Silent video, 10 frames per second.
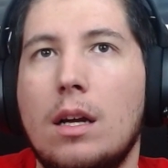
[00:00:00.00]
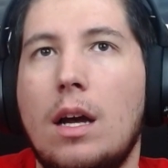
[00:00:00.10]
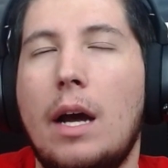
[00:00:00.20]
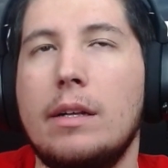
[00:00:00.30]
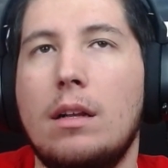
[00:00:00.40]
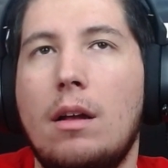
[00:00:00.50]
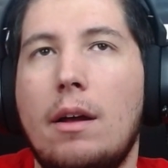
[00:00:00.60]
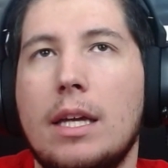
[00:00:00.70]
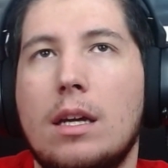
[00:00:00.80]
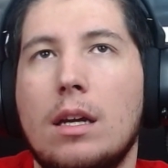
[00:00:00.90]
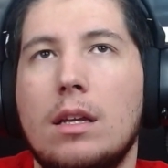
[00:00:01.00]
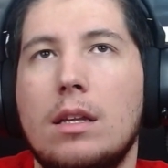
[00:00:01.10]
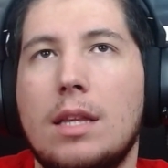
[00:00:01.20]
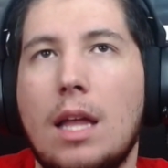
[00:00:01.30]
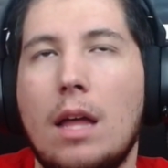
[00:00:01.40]
unlike
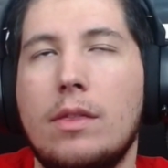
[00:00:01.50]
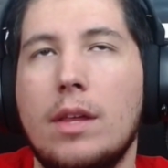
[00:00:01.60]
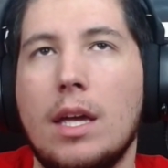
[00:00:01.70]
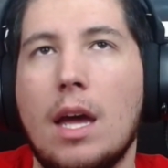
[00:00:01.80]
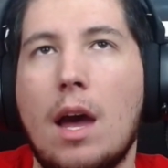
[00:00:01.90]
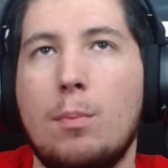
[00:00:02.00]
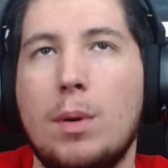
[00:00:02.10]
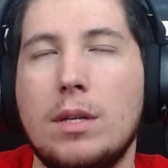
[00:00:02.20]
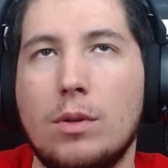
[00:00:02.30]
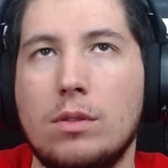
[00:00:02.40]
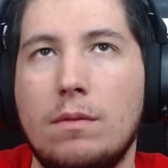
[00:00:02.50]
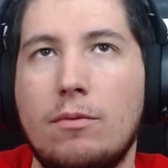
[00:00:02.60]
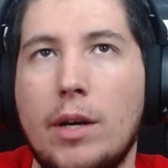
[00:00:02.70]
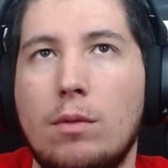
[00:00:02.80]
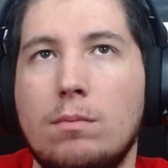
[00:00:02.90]
the Pierce Brosnan
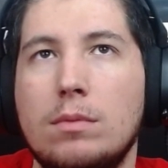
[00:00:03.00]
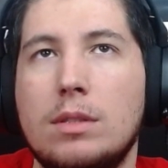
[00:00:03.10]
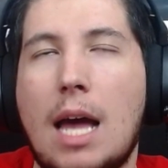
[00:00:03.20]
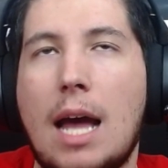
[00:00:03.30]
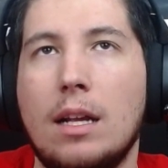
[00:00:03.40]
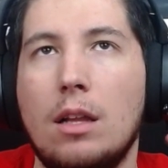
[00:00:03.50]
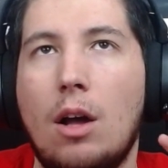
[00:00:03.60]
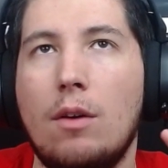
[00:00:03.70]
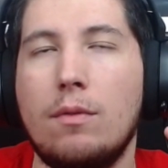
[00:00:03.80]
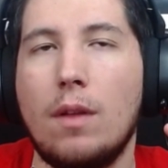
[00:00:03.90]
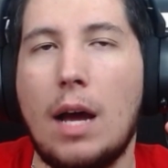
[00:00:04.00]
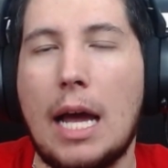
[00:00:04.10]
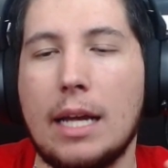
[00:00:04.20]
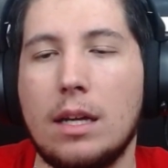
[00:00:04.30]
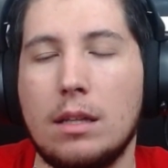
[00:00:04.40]
films and a lot of
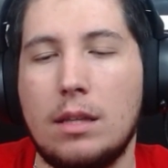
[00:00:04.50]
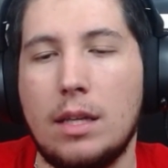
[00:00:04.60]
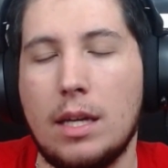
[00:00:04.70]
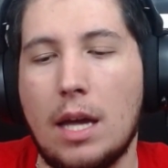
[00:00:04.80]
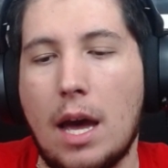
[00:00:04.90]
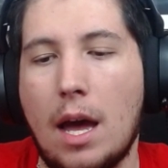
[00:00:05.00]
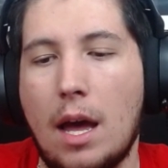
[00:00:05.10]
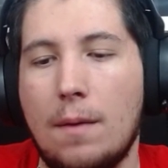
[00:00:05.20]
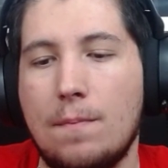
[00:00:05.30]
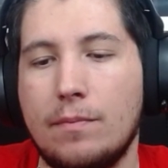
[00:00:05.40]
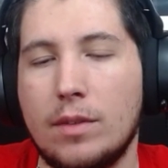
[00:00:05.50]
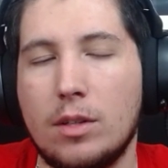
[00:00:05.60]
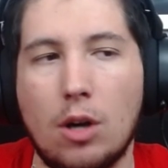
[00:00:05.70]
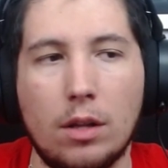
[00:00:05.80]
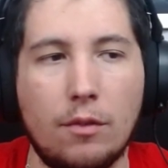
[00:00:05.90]
like the
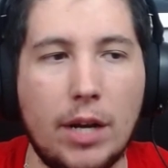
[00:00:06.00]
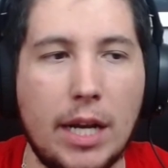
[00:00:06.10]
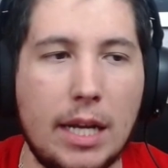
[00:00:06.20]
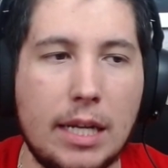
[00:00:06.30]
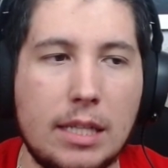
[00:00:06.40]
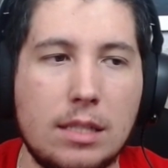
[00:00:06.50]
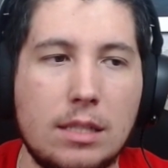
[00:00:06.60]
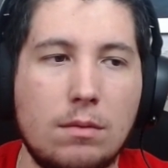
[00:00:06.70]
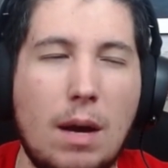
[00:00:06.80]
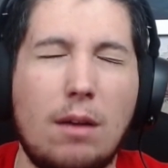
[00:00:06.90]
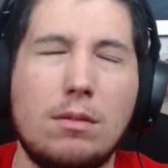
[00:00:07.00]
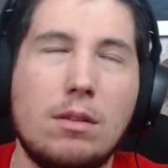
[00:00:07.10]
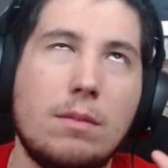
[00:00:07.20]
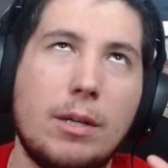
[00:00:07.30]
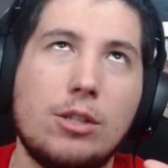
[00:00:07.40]
Connery's, well,
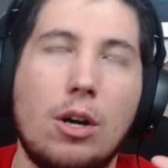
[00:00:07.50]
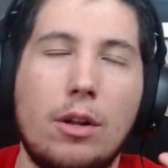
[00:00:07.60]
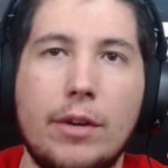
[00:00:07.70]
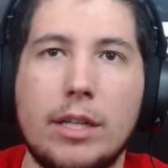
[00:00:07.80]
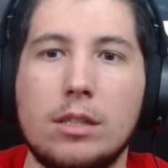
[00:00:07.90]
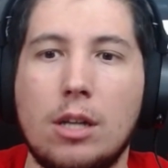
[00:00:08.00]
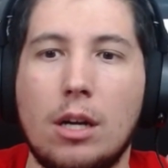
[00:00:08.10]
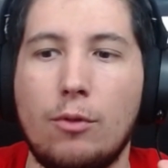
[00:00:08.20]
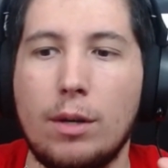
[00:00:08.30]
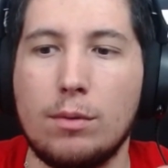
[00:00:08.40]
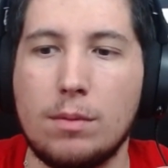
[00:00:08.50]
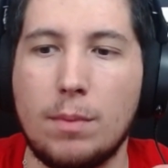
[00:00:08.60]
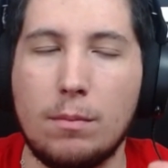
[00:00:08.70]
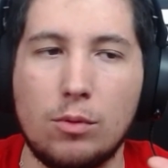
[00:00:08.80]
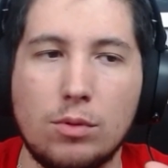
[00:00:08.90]
not so much Connery, because Connery was a
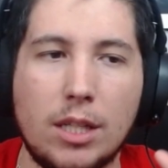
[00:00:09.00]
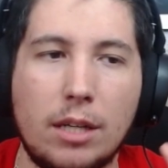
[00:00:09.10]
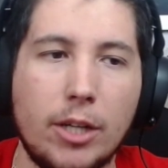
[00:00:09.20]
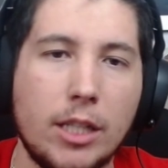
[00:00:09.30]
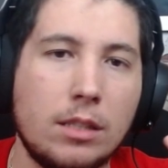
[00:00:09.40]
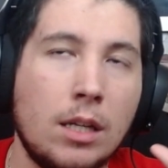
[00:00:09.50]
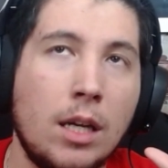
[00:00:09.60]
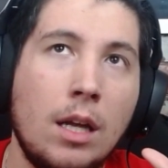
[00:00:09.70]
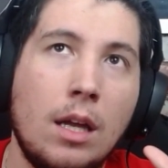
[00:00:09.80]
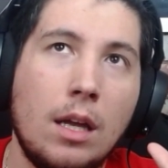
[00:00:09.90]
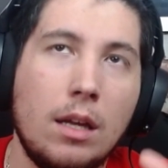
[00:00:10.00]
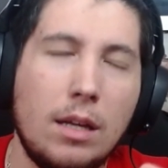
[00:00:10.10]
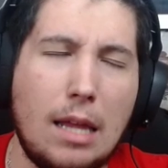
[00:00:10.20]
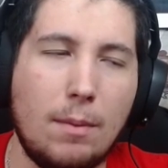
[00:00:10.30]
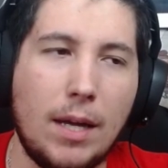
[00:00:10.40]
bit more serious
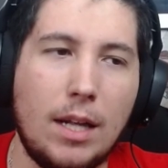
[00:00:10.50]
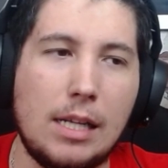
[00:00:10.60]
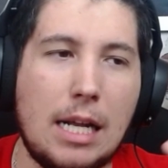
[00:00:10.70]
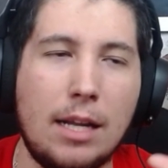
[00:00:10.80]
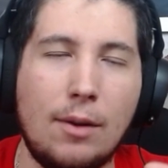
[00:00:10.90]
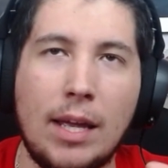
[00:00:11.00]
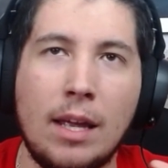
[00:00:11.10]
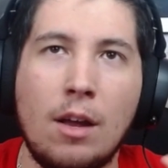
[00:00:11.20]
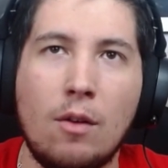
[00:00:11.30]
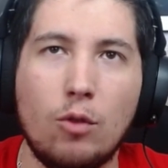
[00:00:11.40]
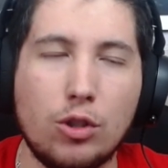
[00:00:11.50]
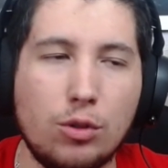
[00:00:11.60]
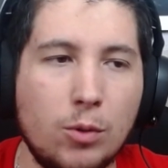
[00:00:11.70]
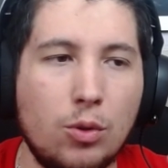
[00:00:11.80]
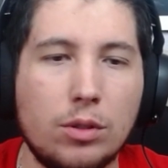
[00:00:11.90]
at the beginning anyway. Roger
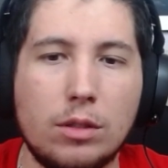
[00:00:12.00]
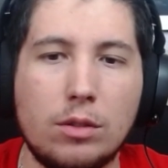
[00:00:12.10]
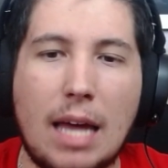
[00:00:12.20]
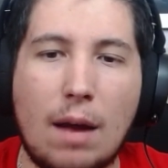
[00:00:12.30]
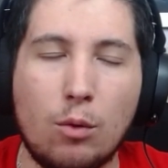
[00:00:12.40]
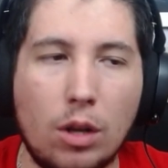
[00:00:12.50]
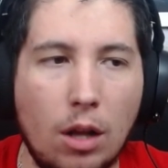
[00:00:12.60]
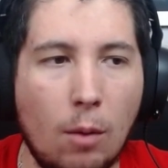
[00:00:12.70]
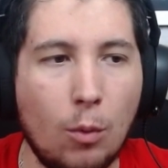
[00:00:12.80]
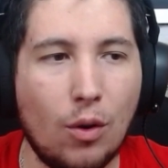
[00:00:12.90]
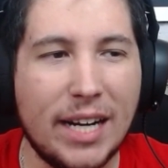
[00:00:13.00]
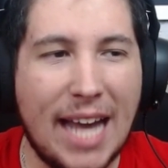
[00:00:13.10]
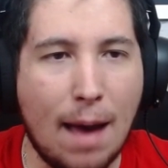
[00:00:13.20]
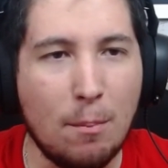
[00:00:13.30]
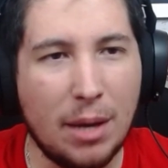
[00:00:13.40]
Moore's and all that were a lot more
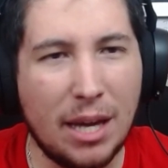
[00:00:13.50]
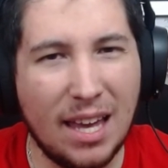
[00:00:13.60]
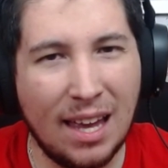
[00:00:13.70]
campy,